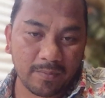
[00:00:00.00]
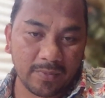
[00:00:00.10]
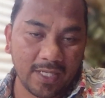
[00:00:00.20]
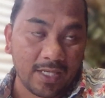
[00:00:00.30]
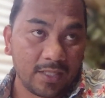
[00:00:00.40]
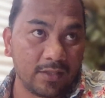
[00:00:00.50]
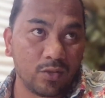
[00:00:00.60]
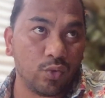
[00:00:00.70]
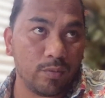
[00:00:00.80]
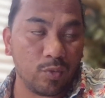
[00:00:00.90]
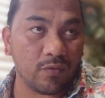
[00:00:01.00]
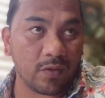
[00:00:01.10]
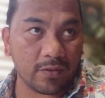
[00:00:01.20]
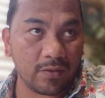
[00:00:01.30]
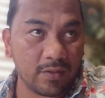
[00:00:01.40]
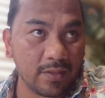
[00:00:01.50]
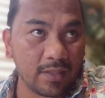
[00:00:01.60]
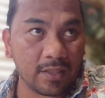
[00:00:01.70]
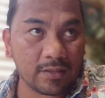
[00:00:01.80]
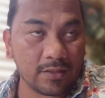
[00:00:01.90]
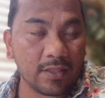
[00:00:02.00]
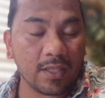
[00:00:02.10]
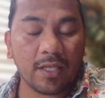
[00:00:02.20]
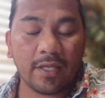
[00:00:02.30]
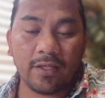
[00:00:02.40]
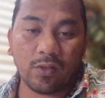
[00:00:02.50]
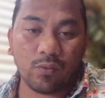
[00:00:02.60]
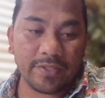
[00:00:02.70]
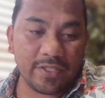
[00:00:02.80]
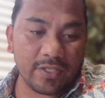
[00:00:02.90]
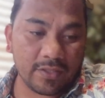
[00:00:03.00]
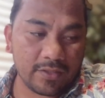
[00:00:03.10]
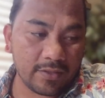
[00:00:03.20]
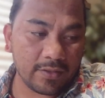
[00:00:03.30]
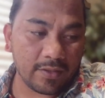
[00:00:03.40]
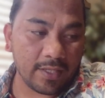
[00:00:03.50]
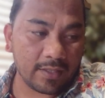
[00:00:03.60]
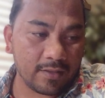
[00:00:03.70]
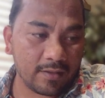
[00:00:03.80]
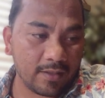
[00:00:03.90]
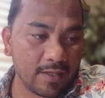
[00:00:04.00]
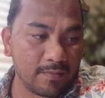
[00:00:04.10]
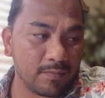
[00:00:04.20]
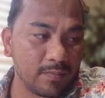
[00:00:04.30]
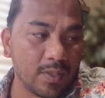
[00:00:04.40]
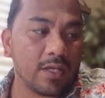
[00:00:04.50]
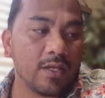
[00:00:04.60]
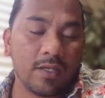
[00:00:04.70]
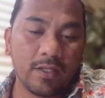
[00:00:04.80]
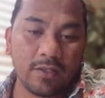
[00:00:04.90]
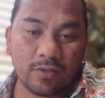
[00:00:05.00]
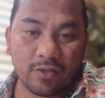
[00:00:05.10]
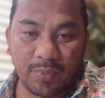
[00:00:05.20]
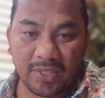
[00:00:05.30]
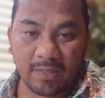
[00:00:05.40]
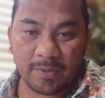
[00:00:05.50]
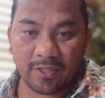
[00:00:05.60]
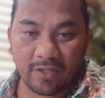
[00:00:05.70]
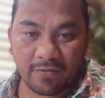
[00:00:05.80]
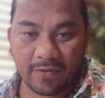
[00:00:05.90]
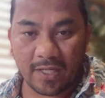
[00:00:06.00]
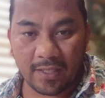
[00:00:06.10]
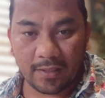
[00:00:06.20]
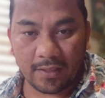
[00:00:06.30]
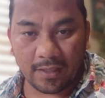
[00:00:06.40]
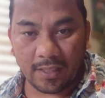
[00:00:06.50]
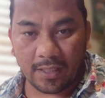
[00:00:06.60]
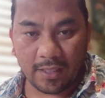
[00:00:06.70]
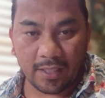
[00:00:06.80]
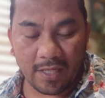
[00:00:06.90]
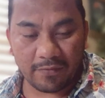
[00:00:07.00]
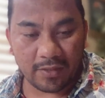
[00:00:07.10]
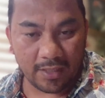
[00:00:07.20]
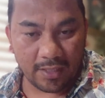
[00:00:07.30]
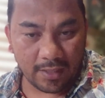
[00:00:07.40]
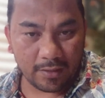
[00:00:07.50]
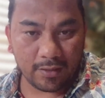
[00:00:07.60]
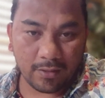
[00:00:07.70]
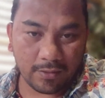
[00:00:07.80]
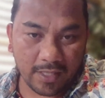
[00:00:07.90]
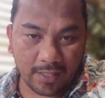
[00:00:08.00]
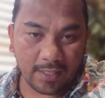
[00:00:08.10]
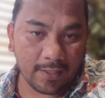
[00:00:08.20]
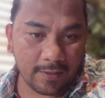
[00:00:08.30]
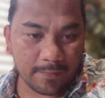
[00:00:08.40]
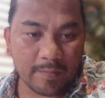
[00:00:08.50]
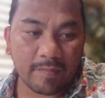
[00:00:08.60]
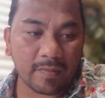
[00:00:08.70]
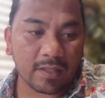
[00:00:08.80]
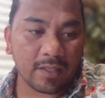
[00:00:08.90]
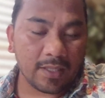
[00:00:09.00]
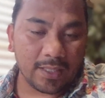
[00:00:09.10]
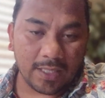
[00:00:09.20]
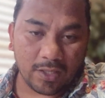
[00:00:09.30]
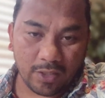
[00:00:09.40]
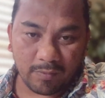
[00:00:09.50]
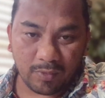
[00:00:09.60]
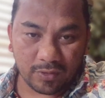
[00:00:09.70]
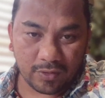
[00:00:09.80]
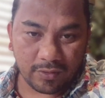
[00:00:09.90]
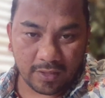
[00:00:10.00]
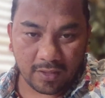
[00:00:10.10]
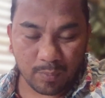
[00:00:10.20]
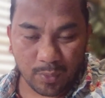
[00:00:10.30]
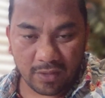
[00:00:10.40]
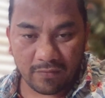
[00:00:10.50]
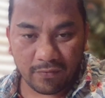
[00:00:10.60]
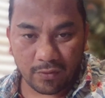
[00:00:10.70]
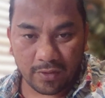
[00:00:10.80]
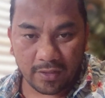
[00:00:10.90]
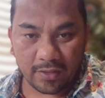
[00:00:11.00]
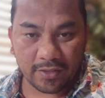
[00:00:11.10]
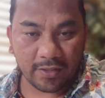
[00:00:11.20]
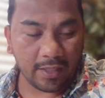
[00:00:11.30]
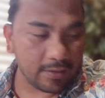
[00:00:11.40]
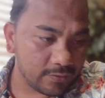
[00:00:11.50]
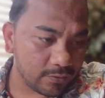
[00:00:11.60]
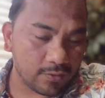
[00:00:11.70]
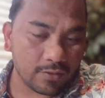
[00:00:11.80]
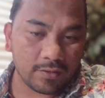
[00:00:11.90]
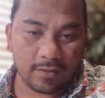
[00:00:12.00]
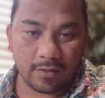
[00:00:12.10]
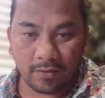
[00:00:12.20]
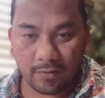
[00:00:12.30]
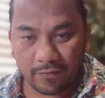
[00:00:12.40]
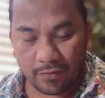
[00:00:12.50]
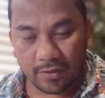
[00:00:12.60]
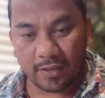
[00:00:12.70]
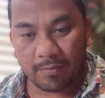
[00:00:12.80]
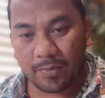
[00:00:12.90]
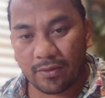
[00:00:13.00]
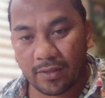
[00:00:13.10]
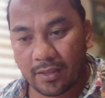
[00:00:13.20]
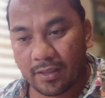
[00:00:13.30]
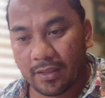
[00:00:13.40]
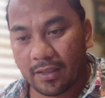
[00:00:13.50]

that, we move on to the next, which is connecting them, to become certified. And then after that, they can now able to interpret for their states or, for their community.